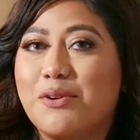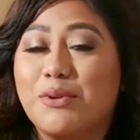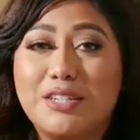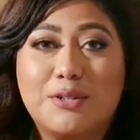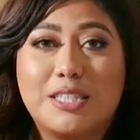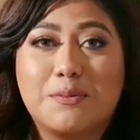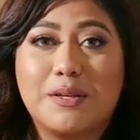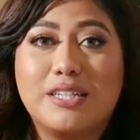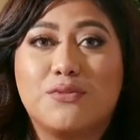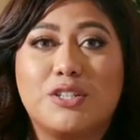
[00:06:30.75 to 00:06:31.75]
window
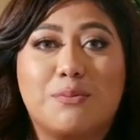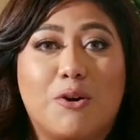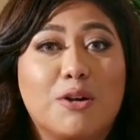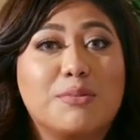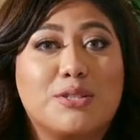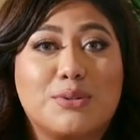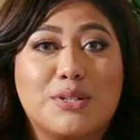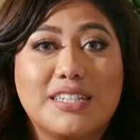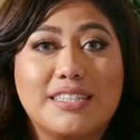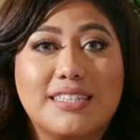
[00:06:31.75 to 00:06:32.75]
displays for department
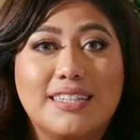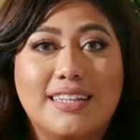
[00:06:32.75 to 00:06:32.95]
stores.